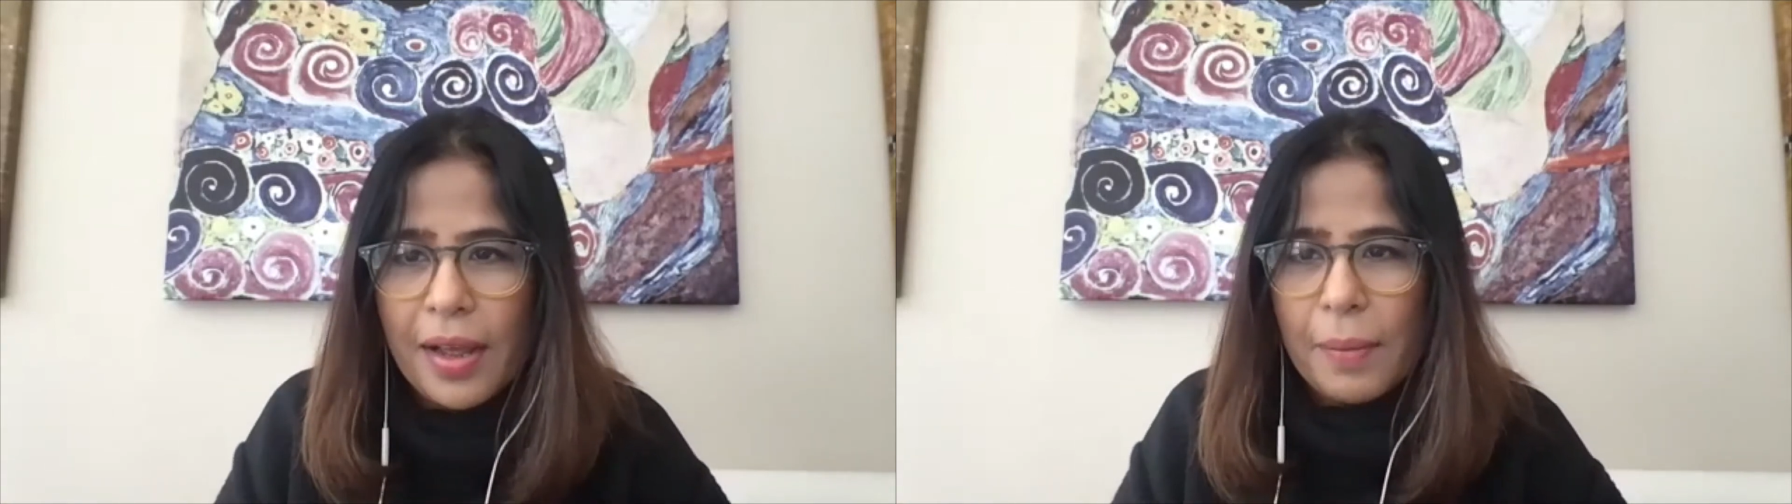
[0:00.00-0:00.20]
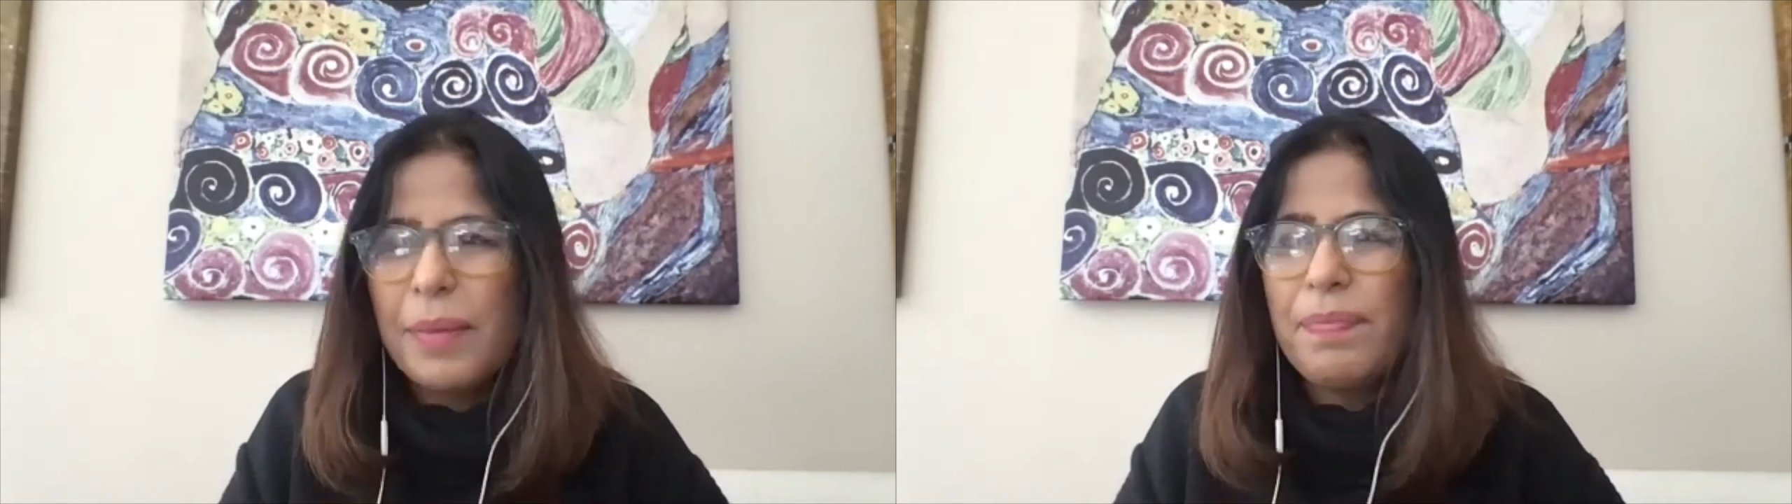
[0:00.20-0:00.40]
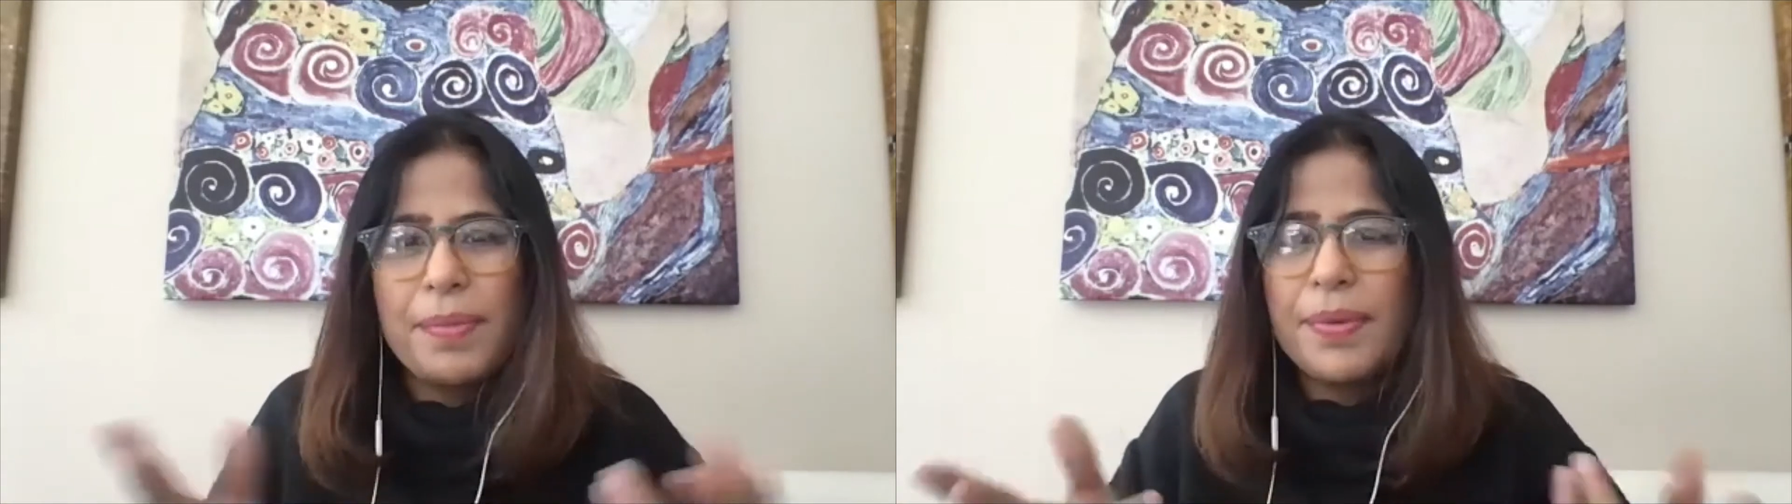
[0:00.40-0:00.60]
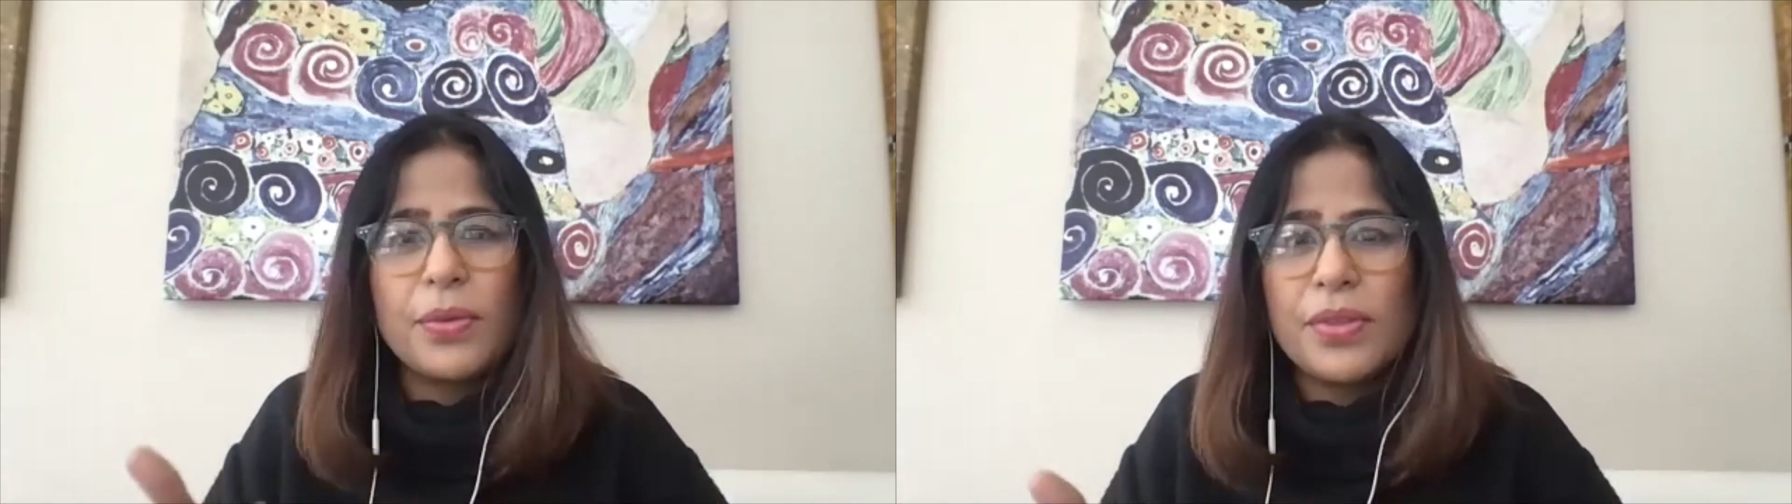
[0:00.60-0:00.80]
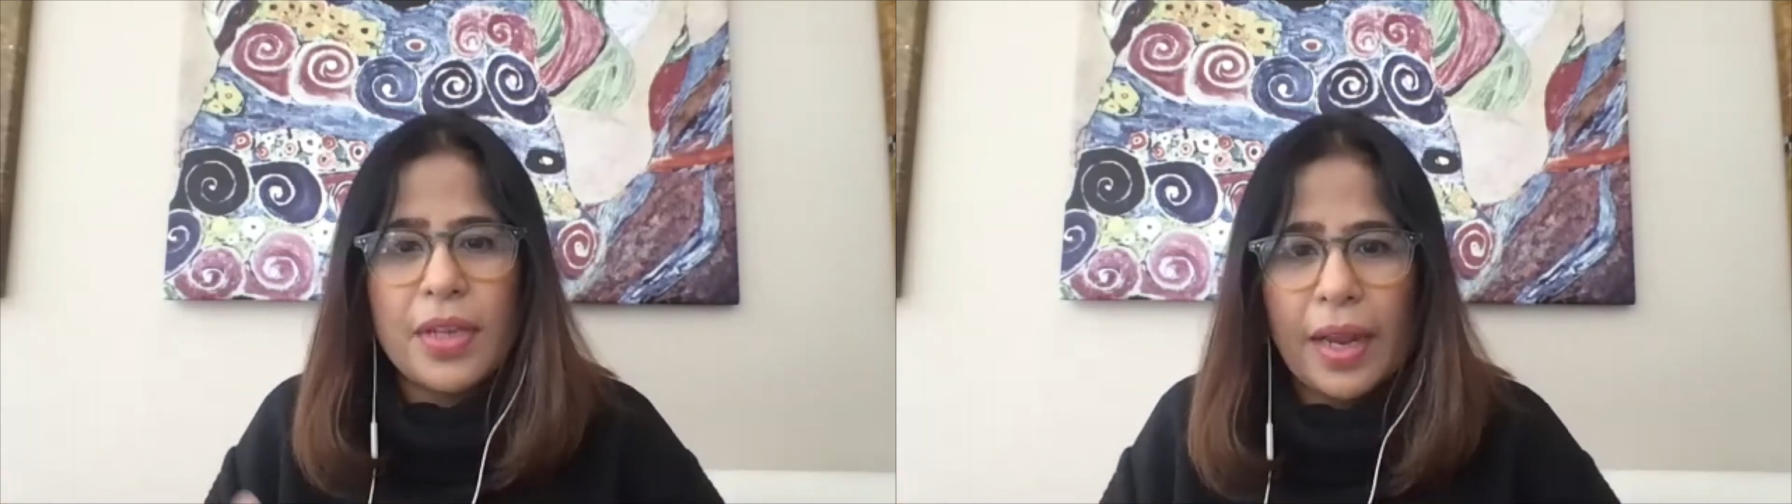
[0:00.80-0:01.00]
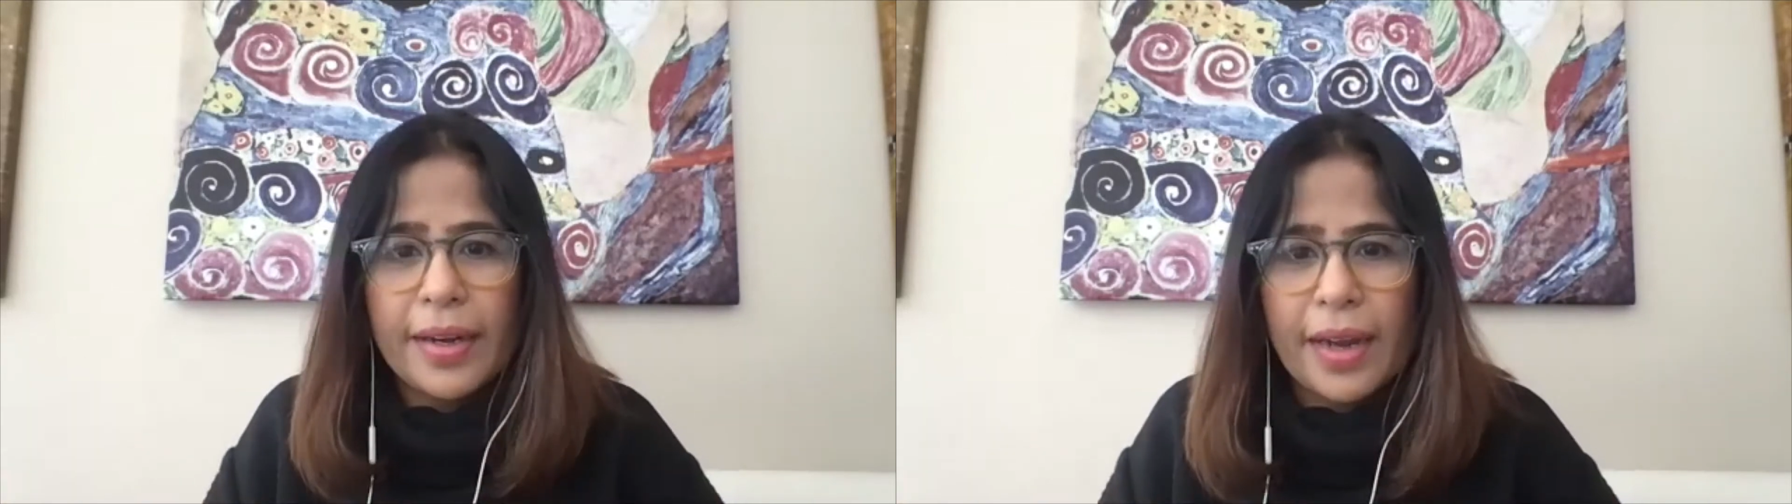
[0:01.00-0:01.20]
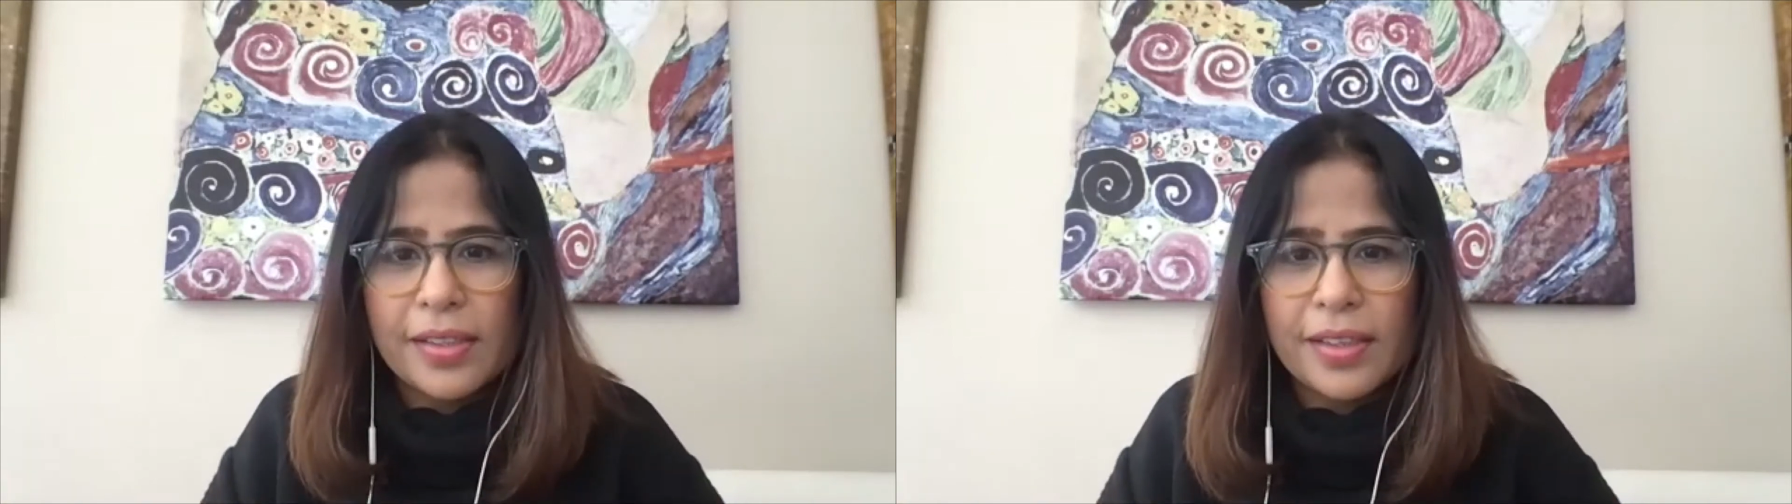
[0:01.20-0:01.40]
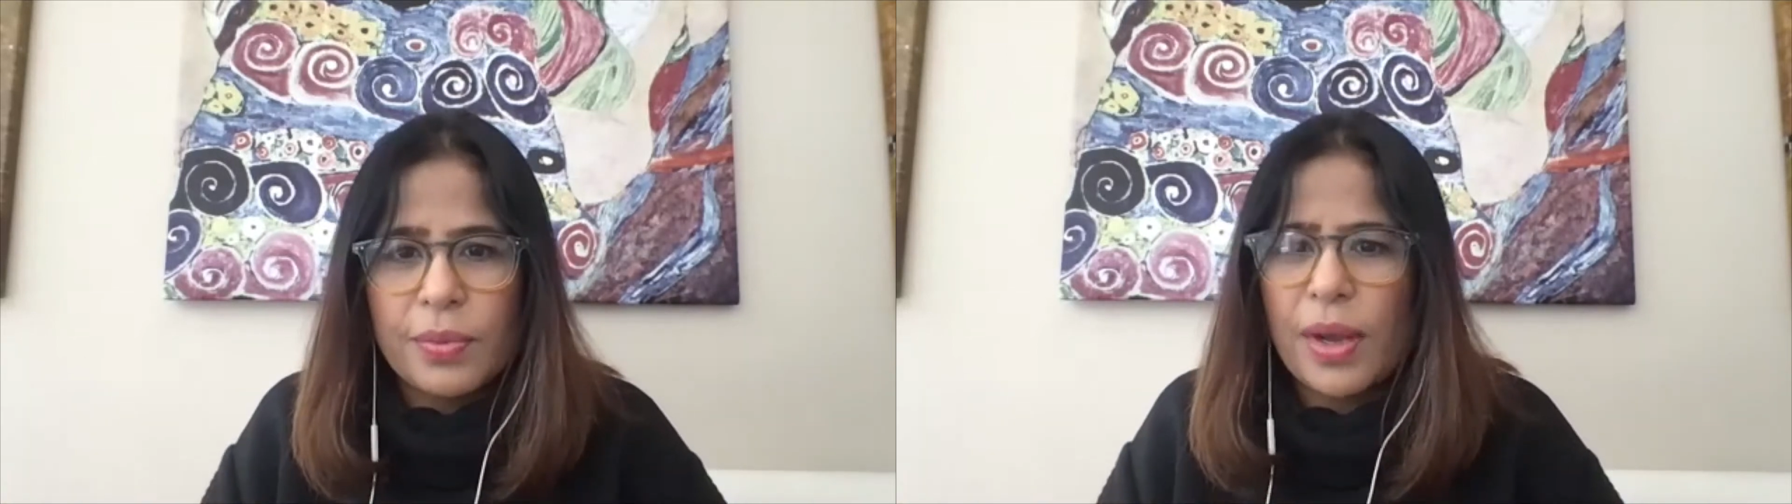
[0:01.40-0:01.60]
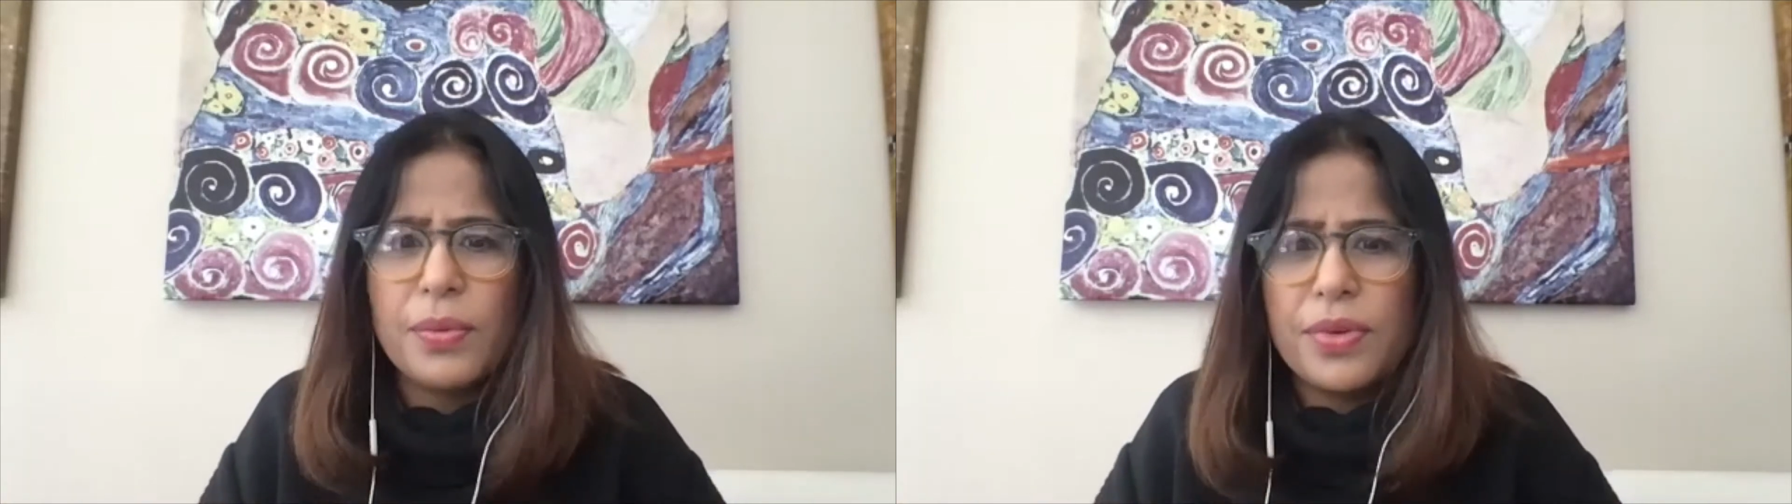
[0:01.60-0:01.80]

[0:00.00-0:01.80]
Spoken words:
but people don't check it. Actually, why would you,